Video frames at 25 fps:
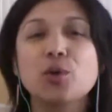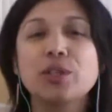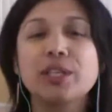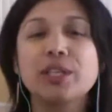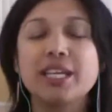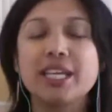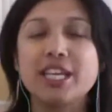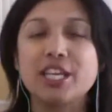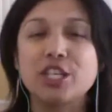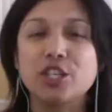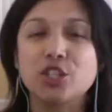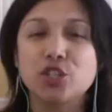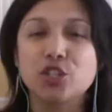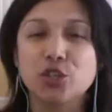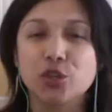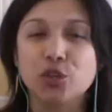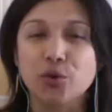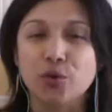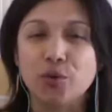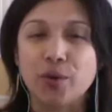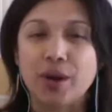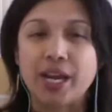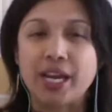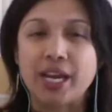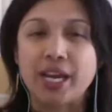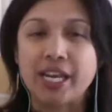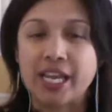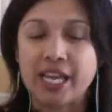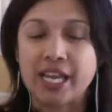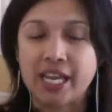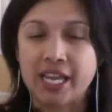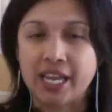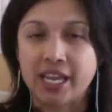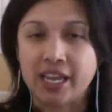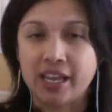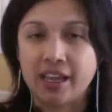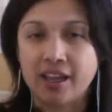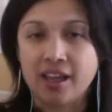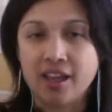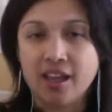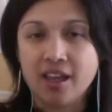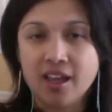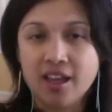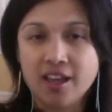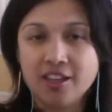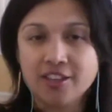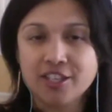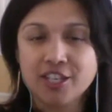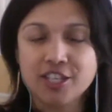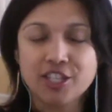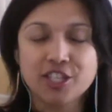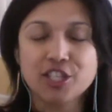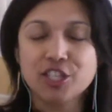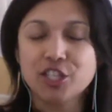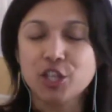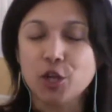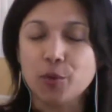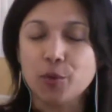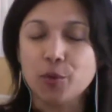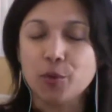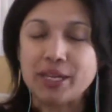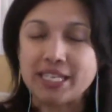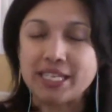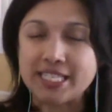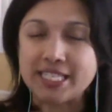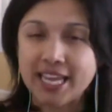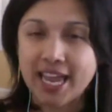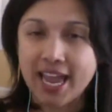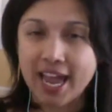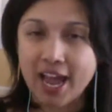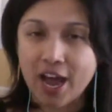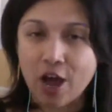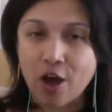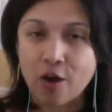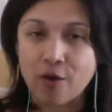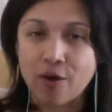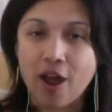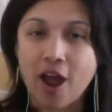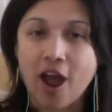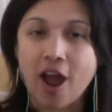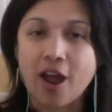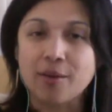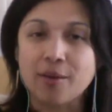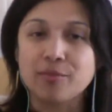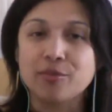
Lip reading: integrating. Didn't slow me down. I'm